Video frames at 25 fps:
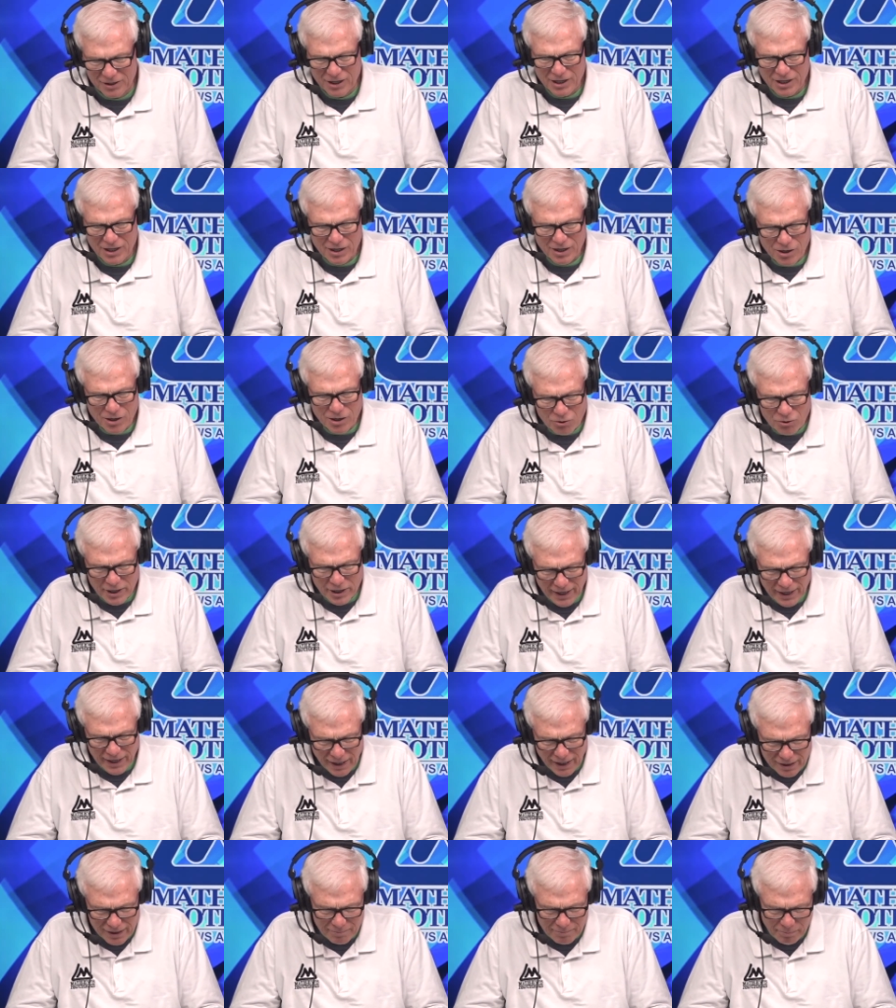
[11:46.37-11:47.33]
Go to
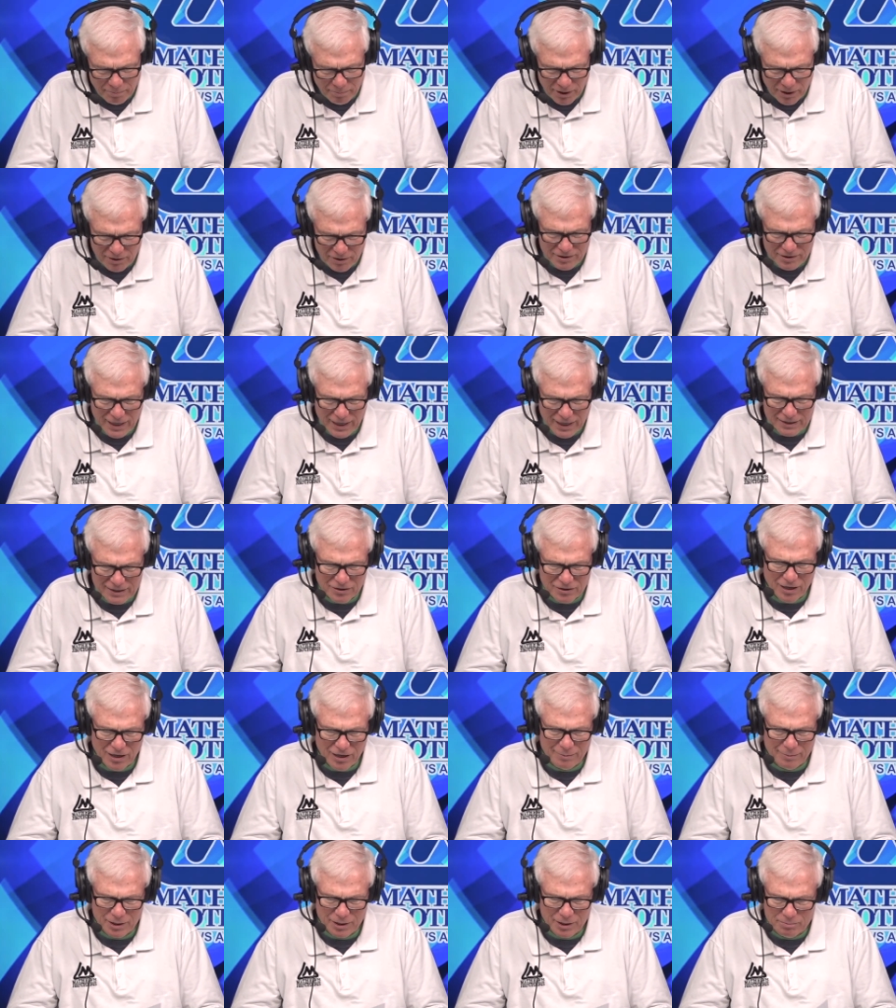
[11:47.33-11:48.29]

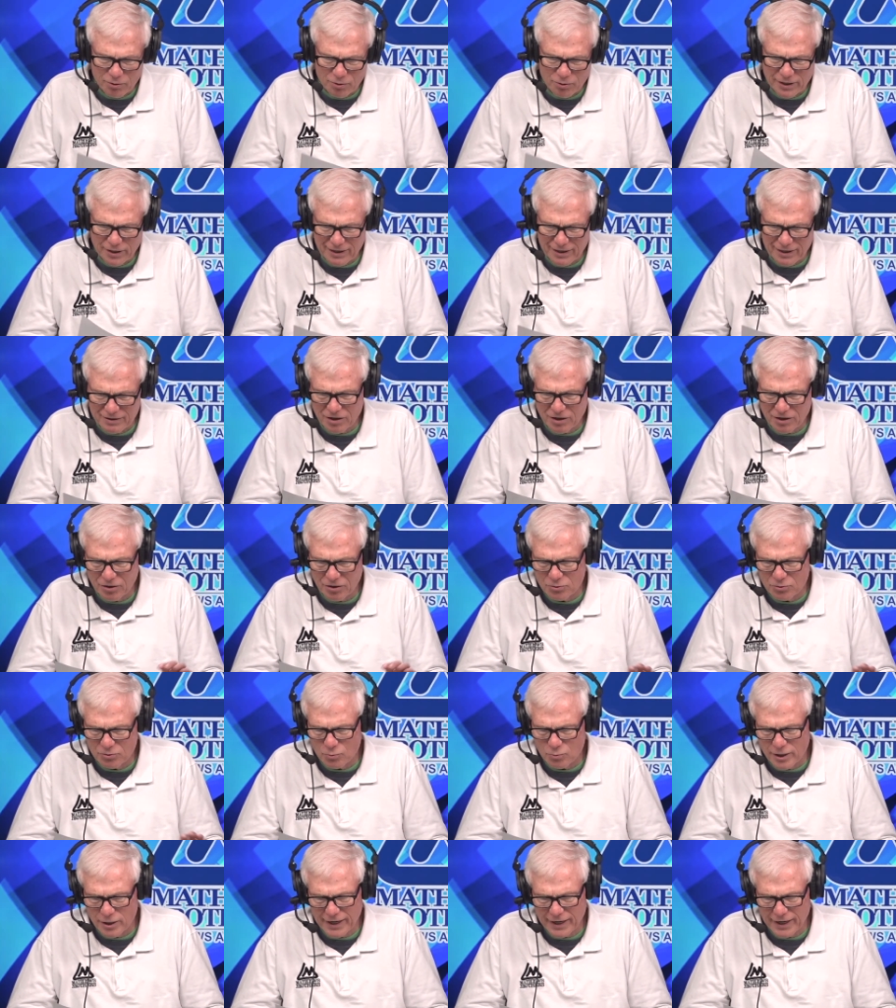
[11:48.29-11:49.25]
EdenPure.com and put in code
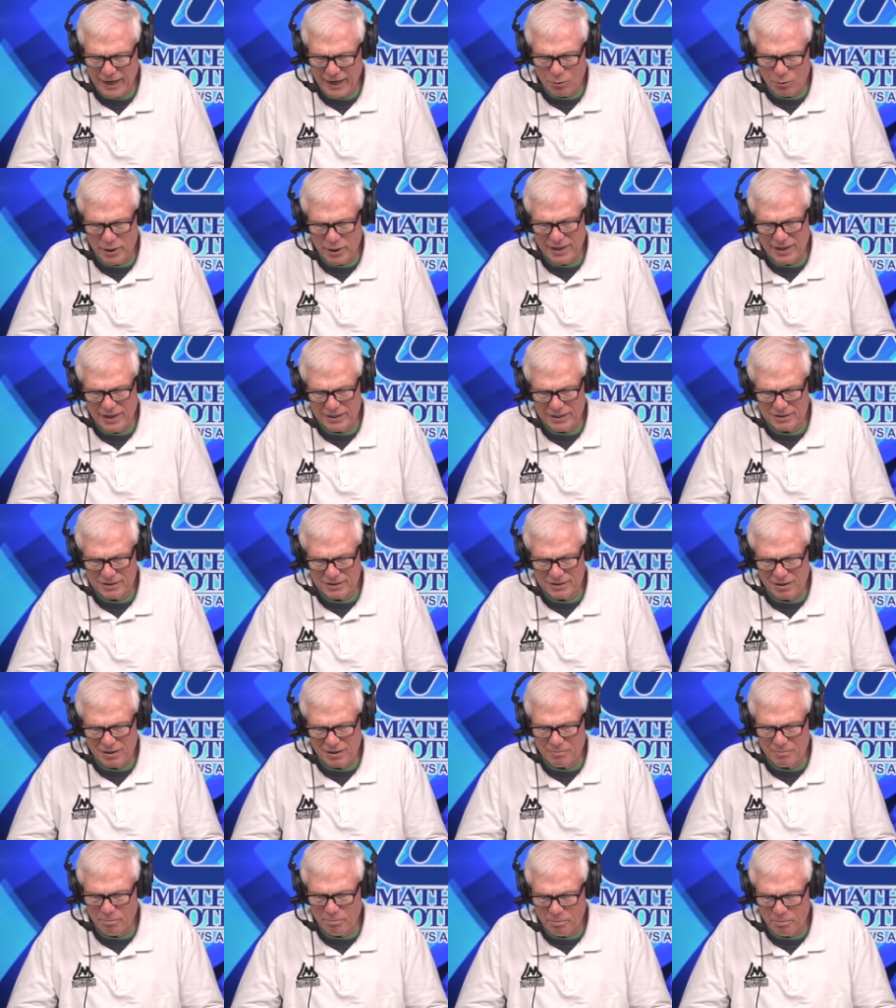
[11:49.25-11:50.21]
word Howie. That's
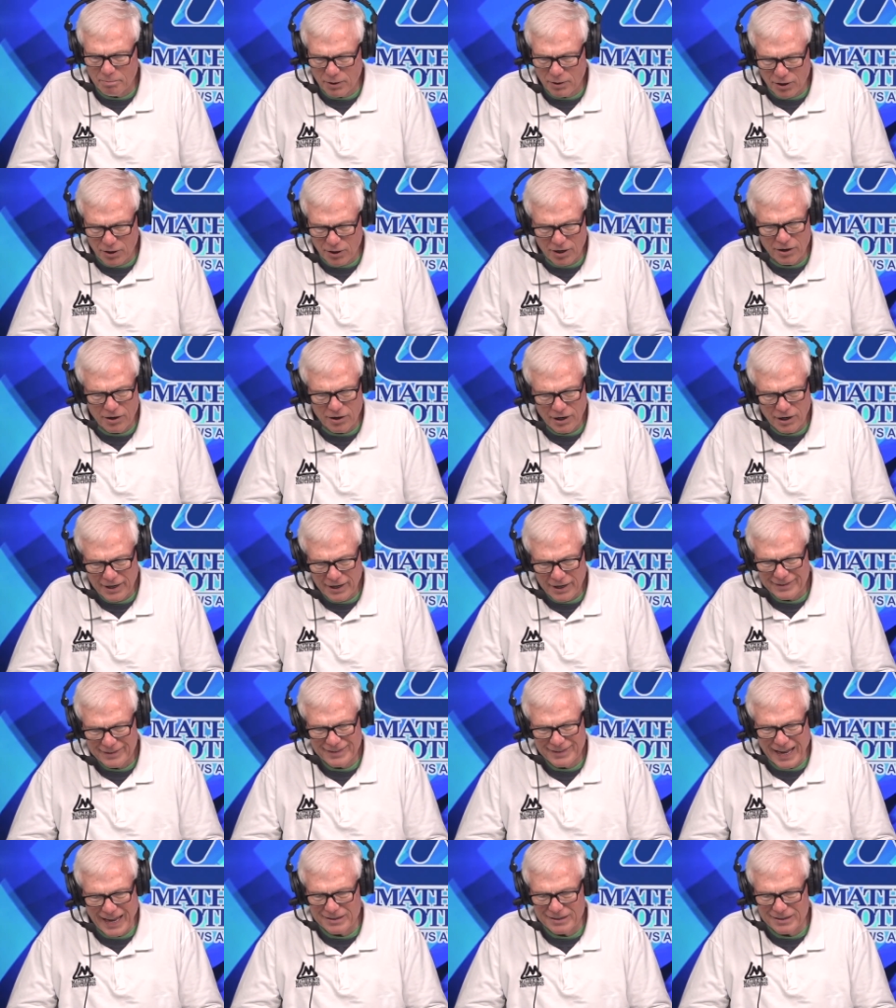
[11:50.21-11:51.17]

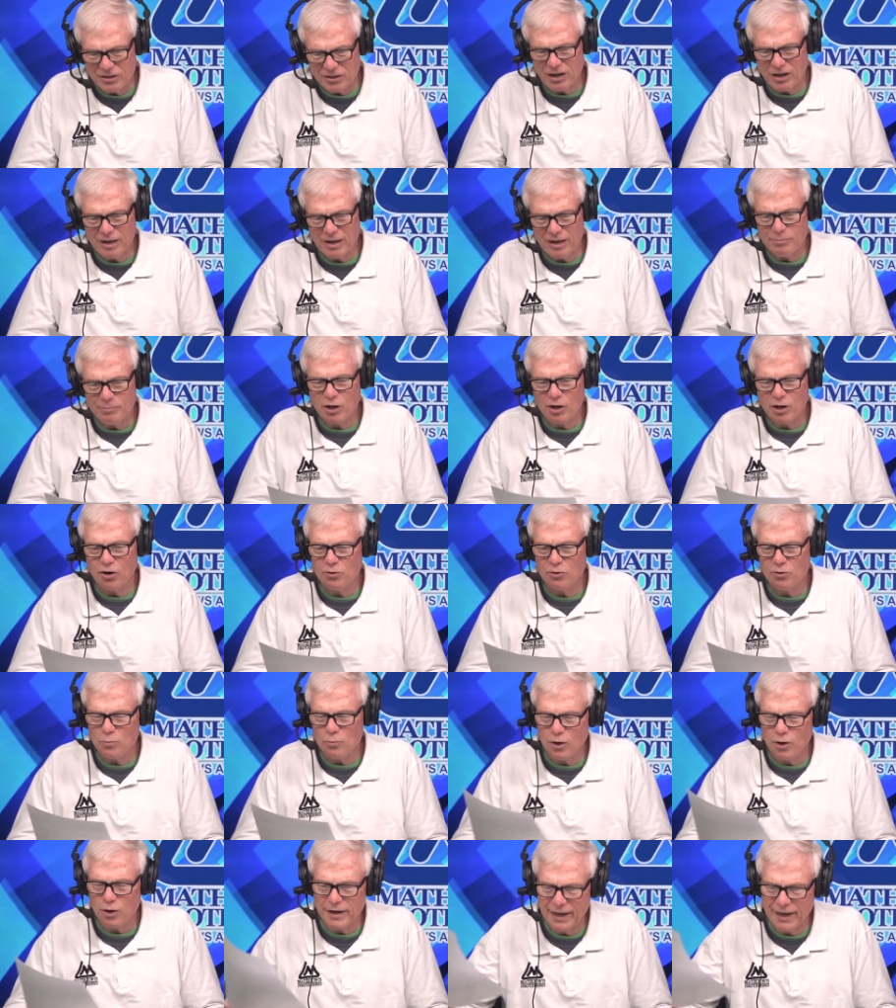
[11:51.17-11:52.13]
EdenPure.com, code
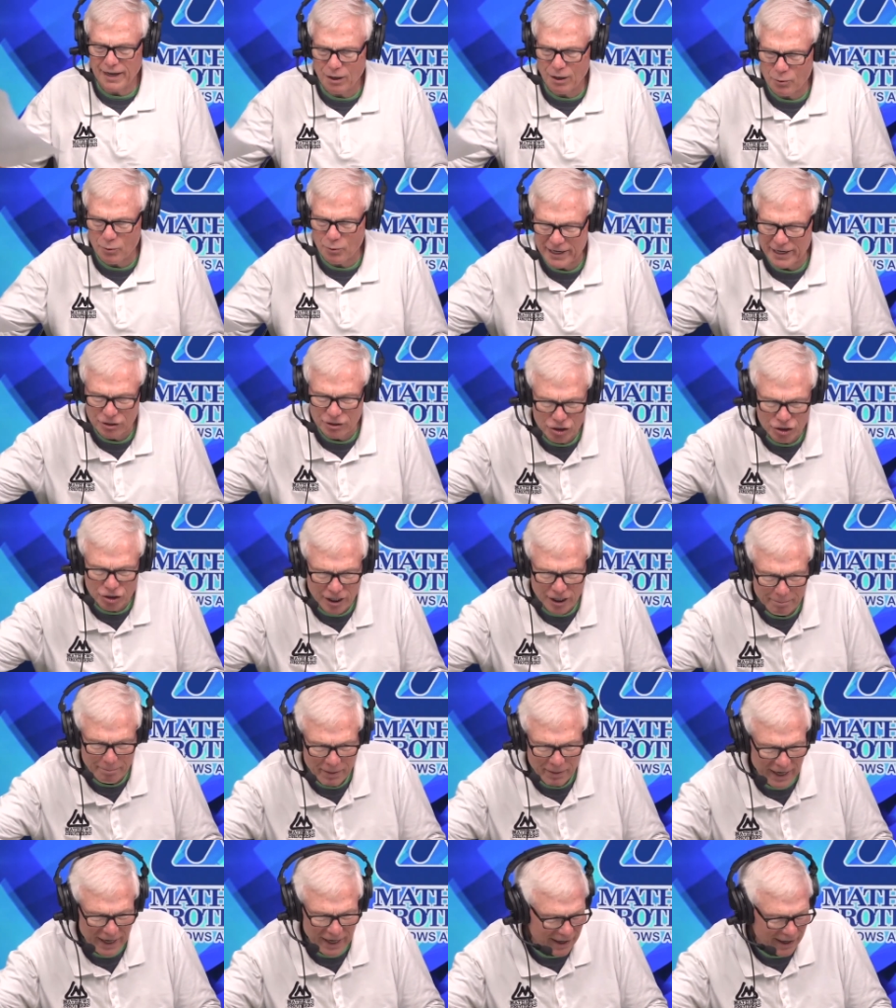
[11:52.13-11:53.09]
word Howie.
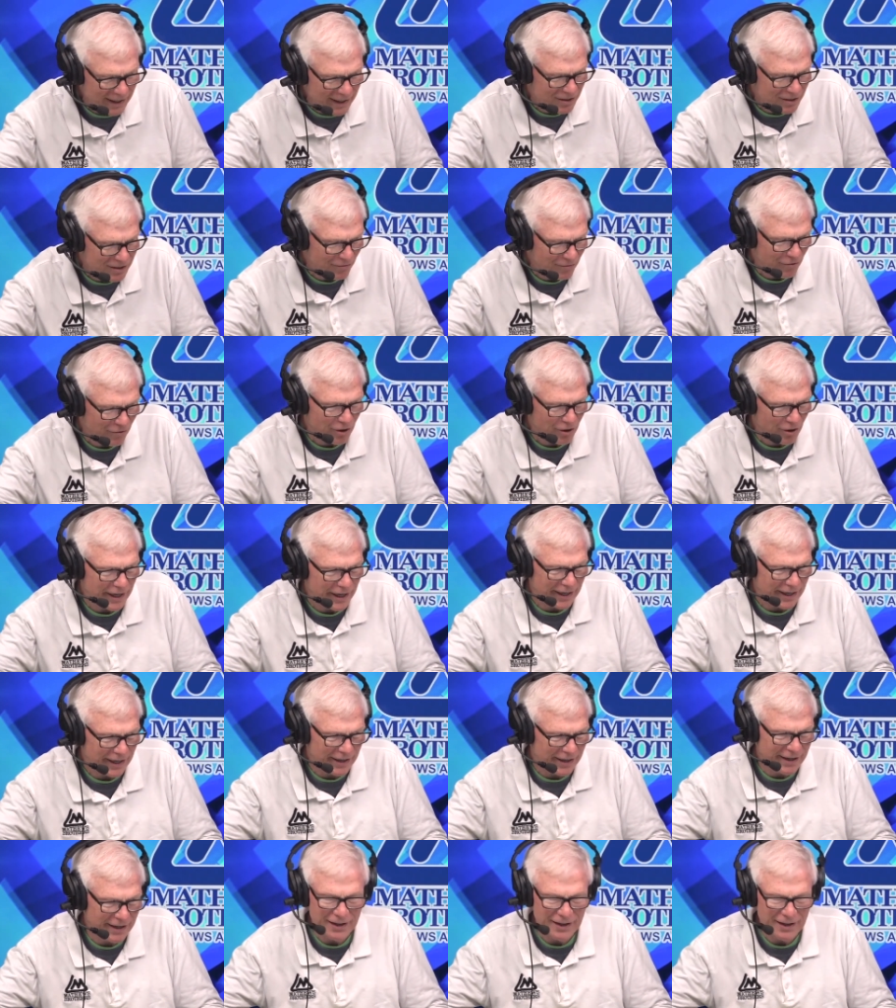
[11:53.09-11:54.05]
Shipping is free.
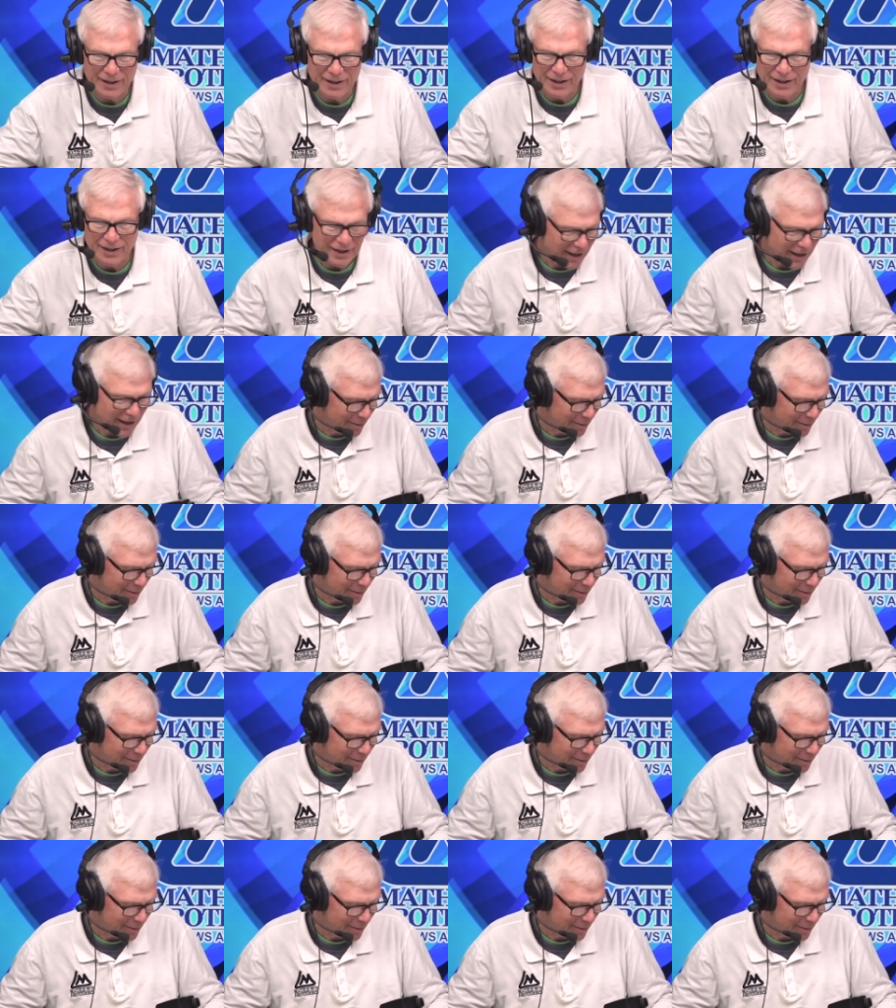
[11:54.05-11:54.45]
I'm